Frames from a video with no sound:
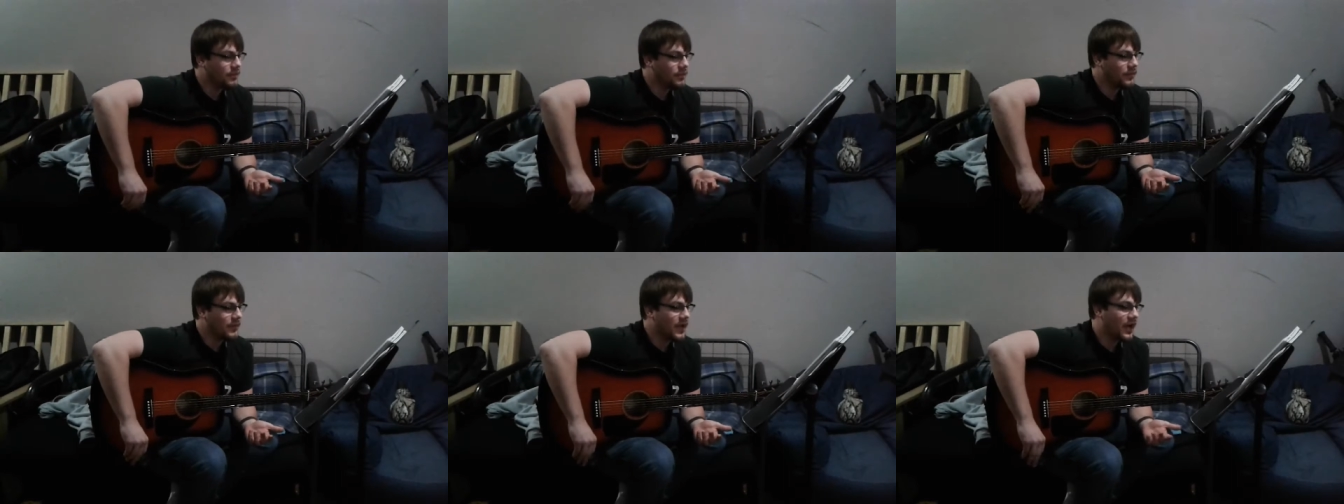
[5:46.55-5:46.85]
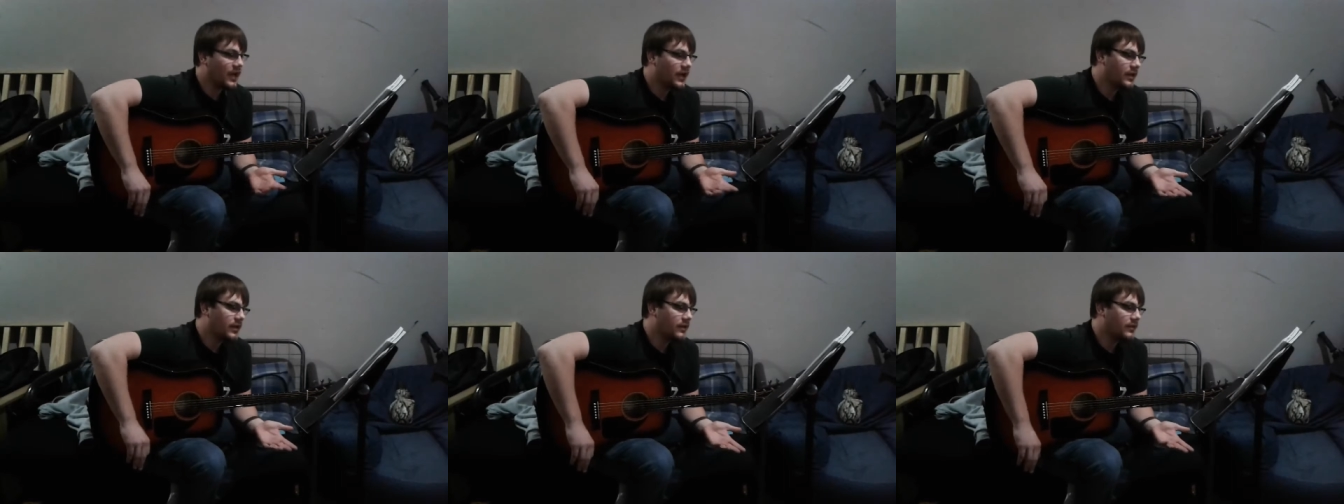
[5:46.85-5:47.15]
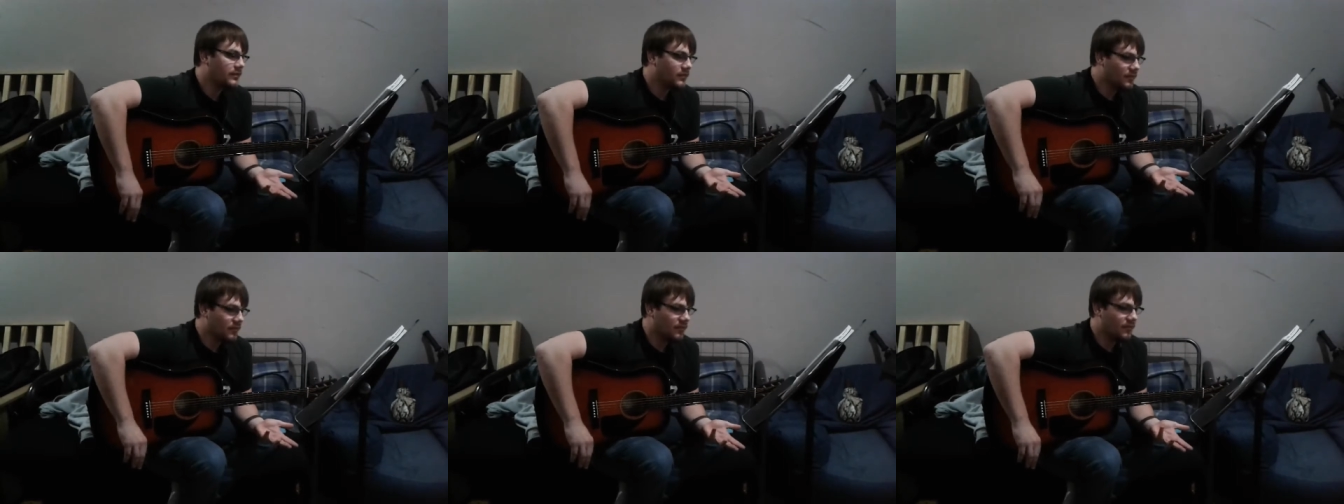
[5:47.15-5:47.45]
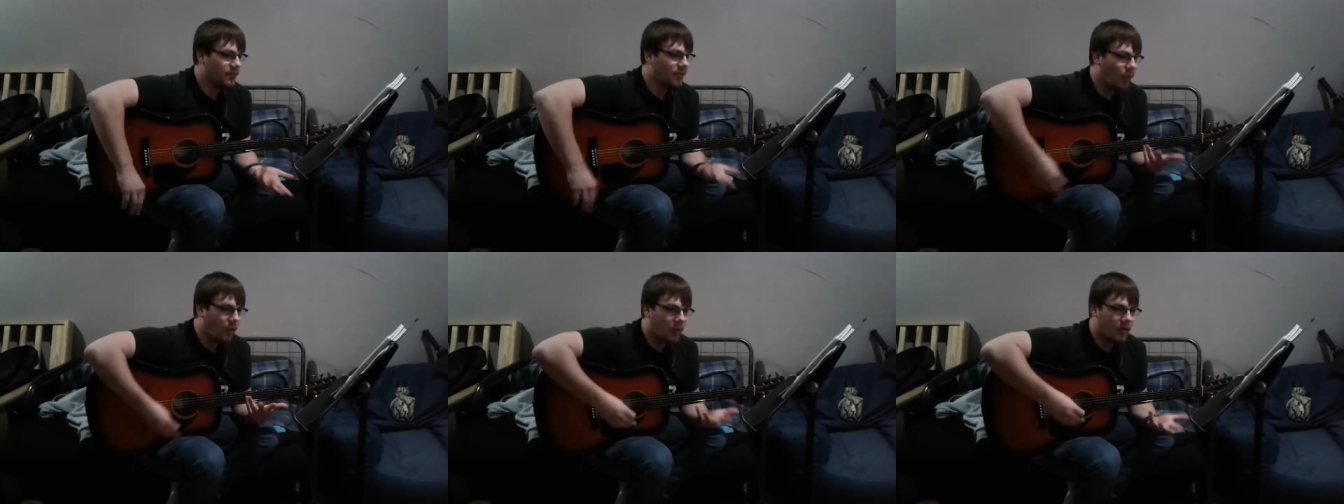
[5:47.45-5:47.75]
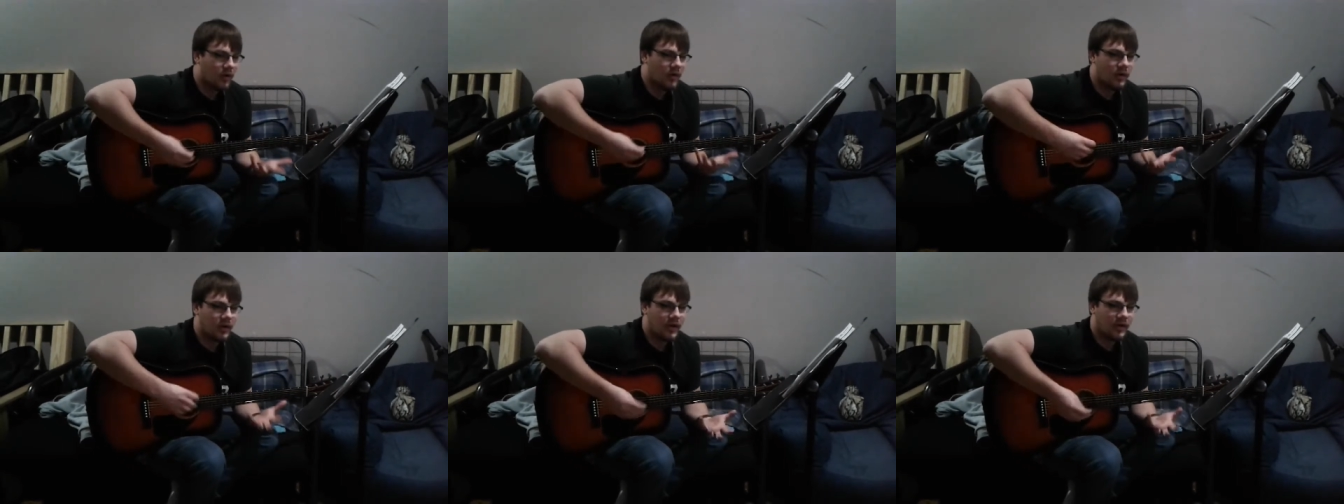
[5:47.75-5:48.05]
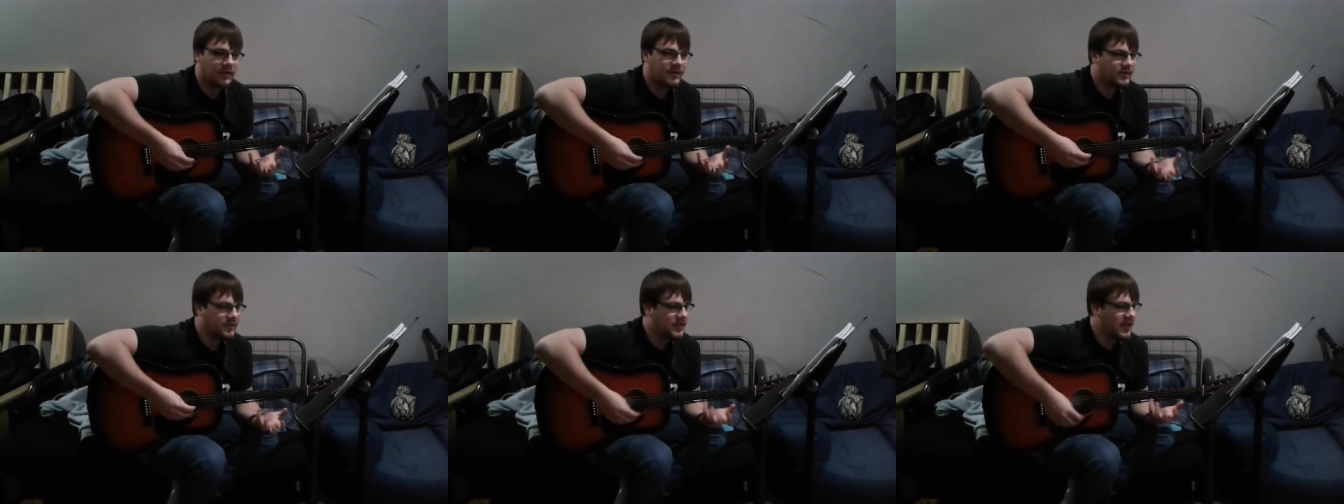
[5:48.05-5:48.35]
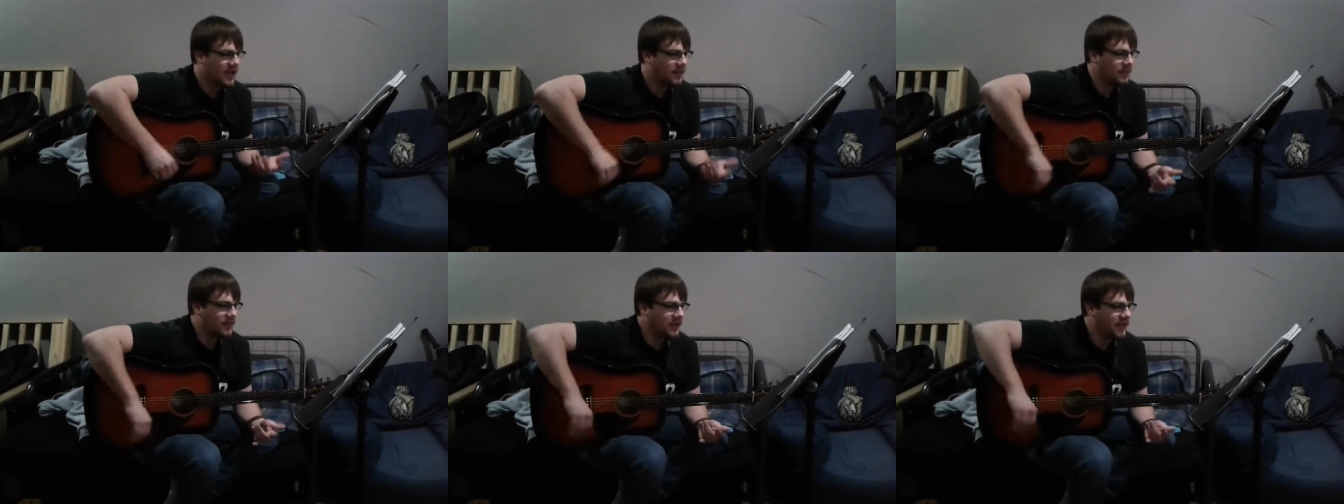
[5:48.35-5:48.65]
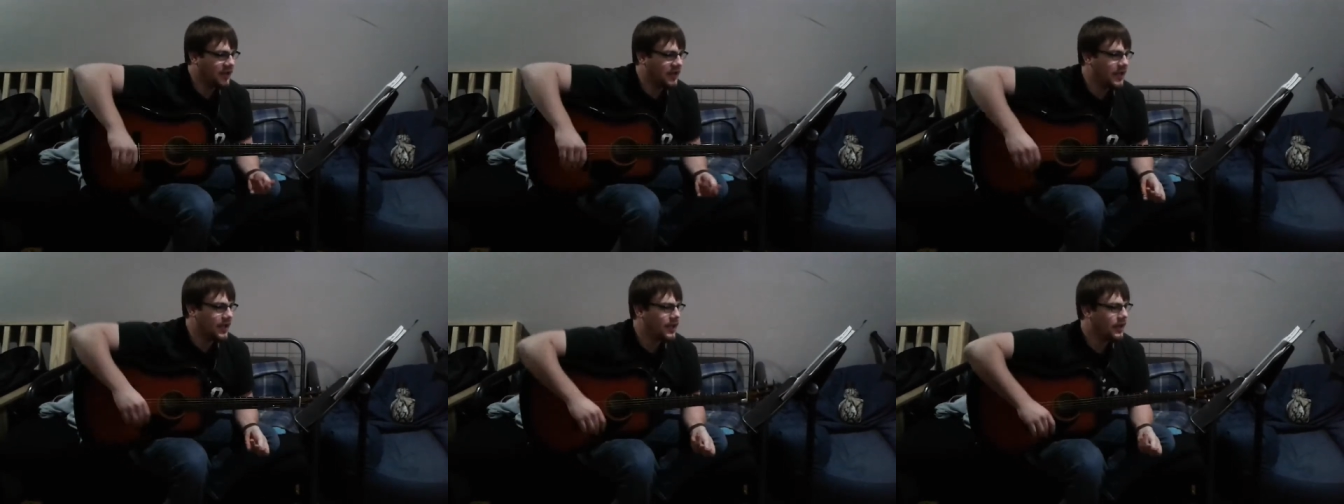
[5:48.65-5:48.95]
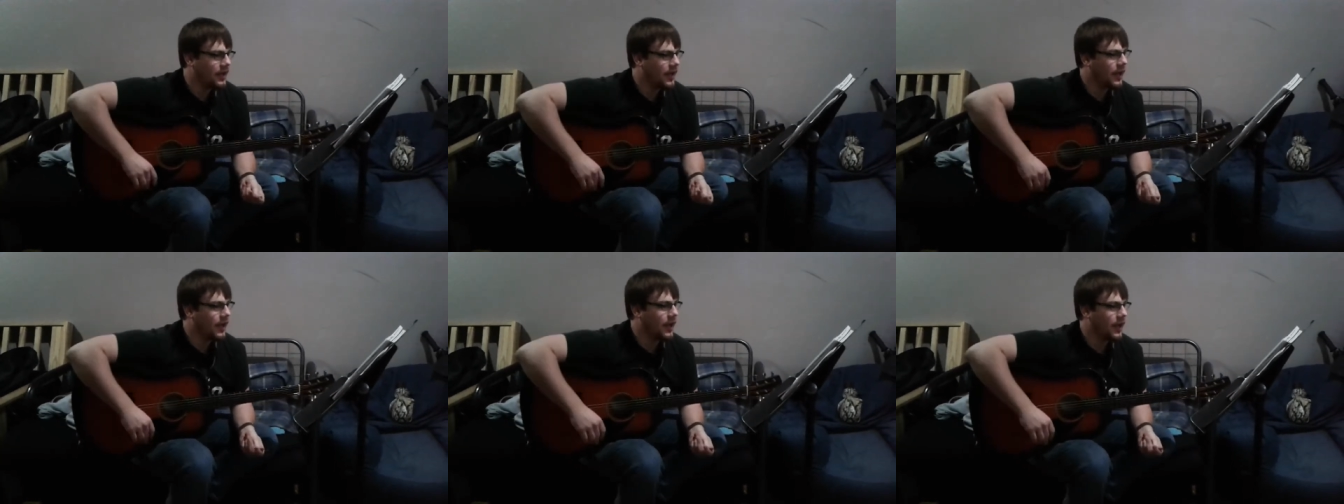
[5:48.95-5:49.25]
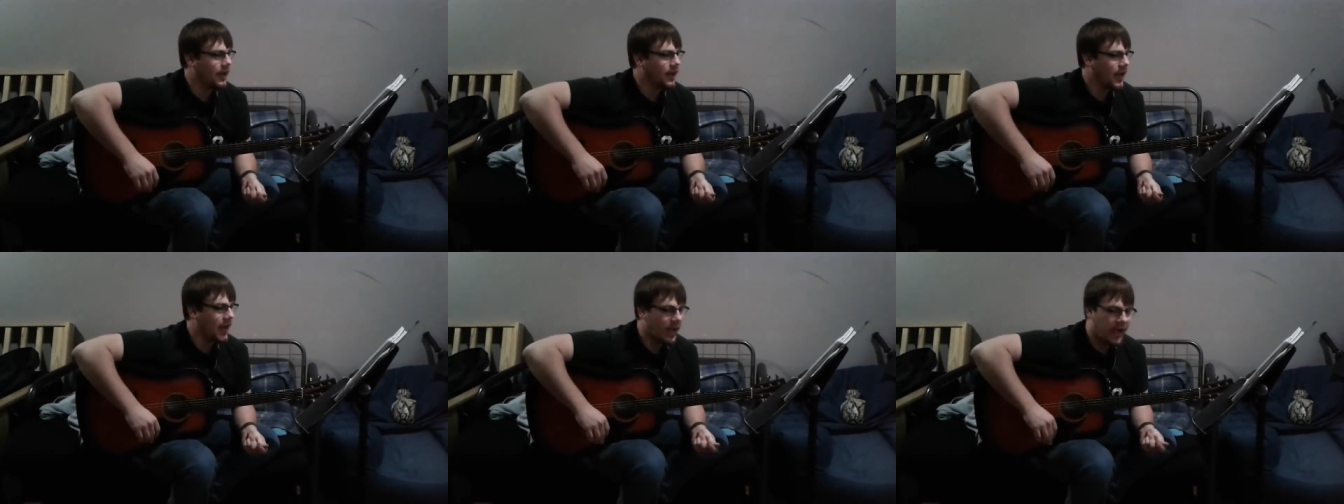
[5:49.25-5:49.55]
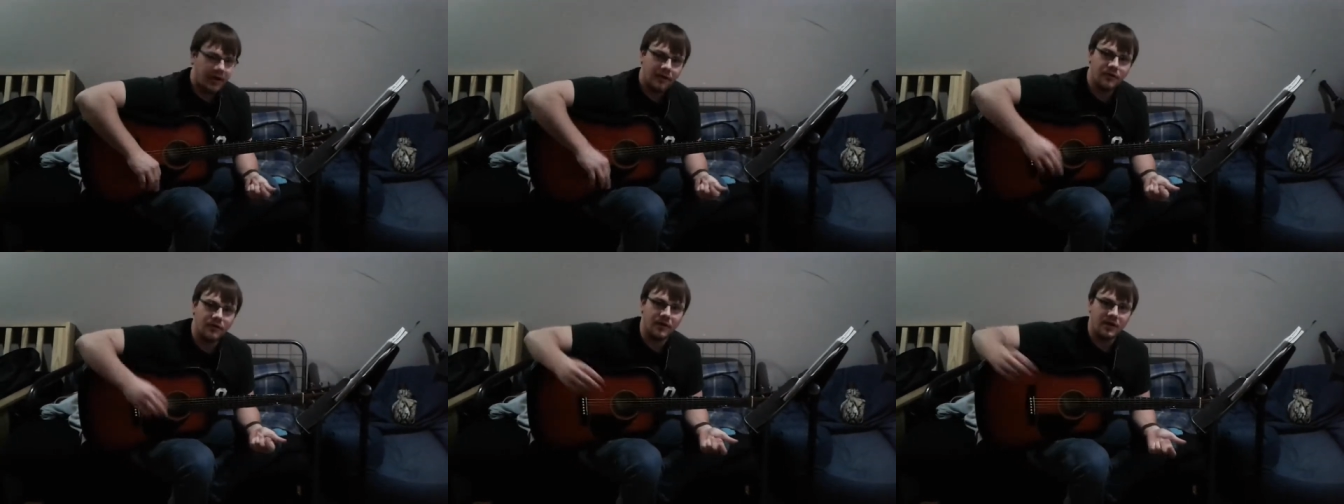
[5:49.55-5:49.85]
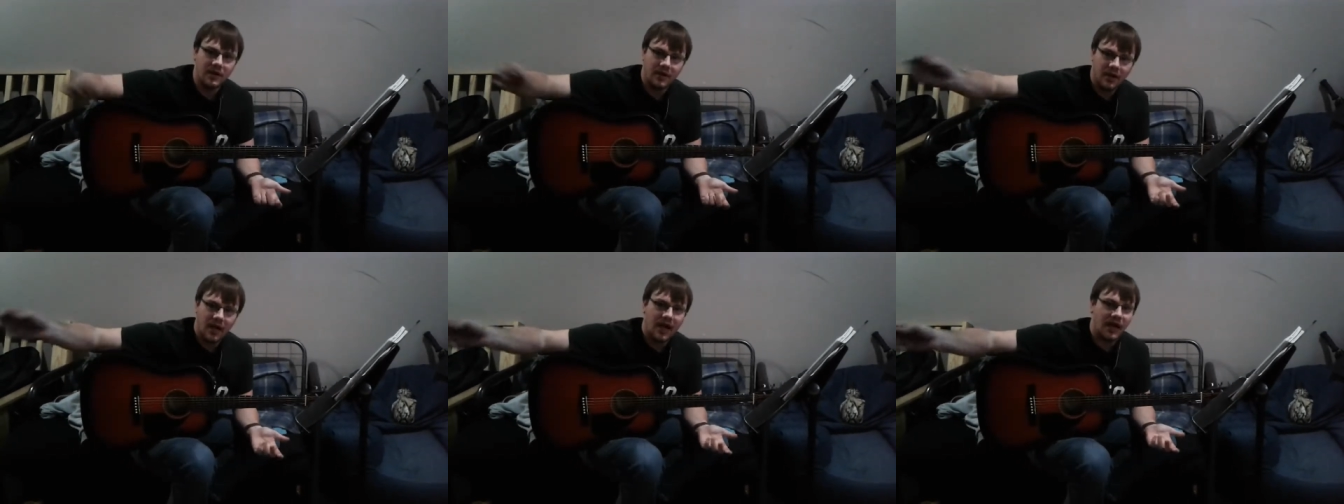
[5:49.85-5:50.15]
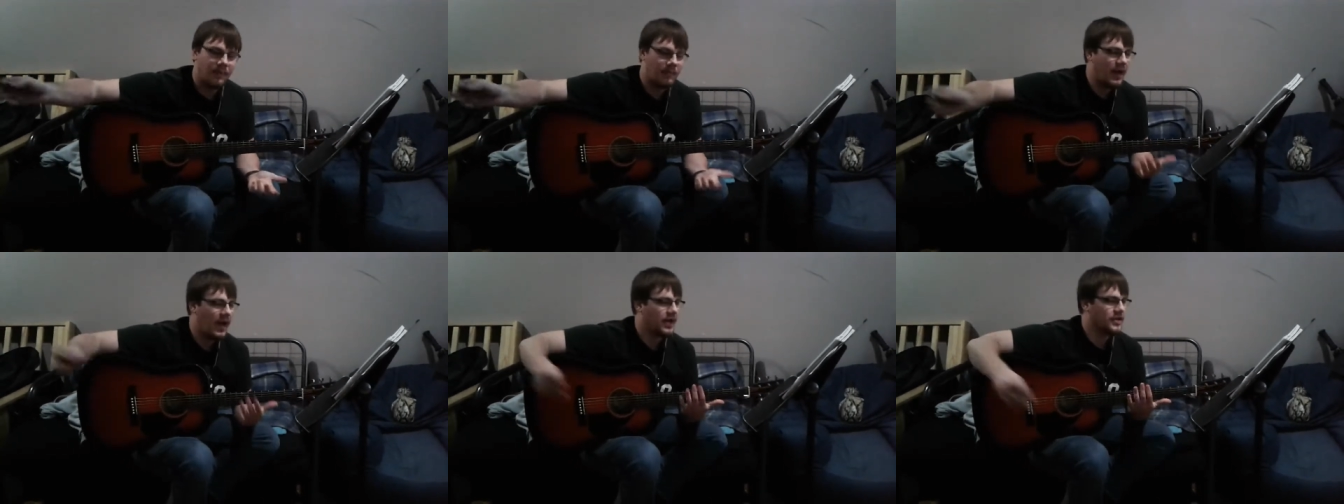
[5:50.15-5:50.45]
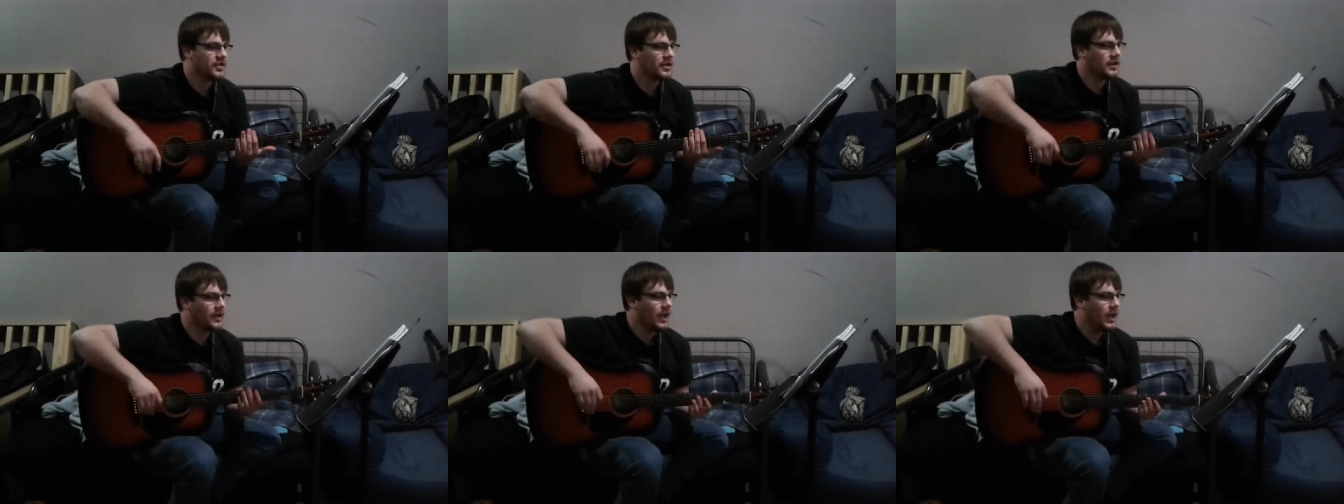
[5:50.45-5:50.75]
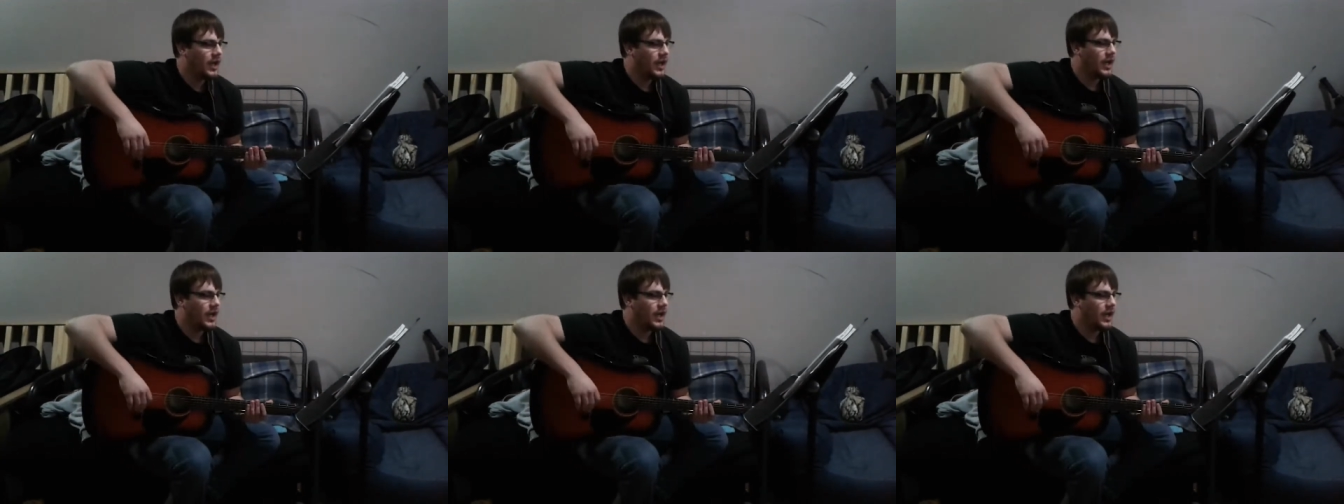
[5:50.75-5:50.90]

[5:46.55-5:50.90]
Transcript: kind of more in-depthly angry, I imagine.